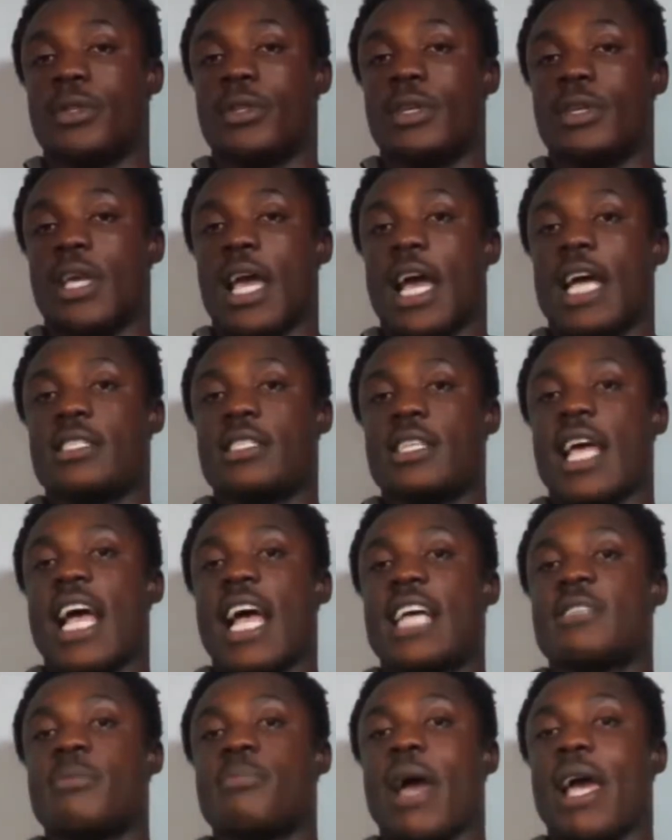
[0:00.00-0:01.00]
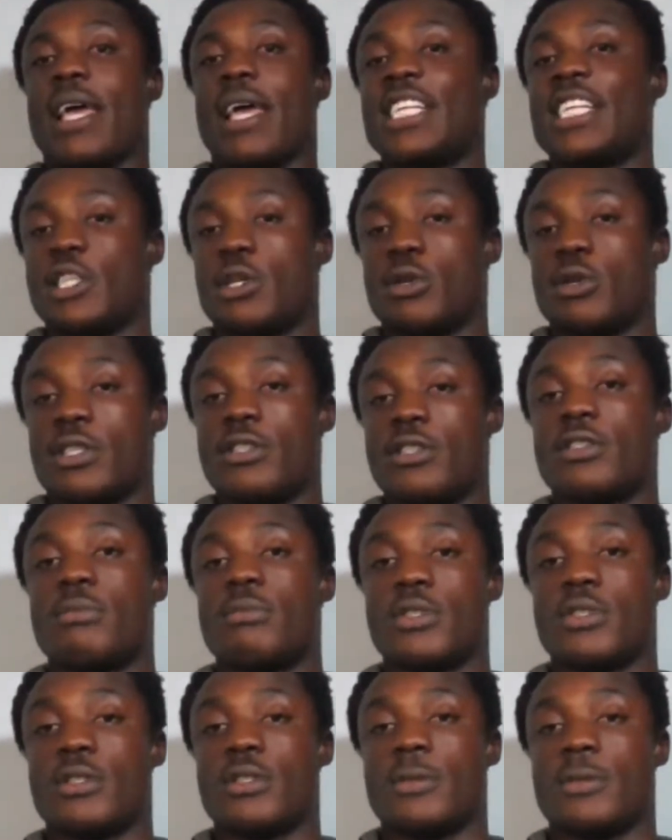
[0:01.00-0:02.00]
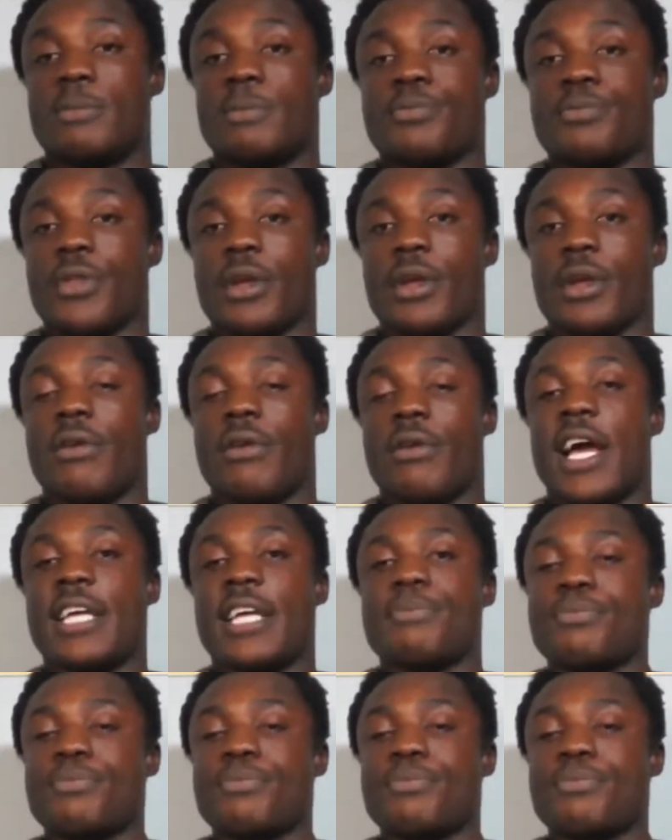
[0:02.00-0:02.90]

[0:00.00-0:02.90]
as biological systems, right? Yeah.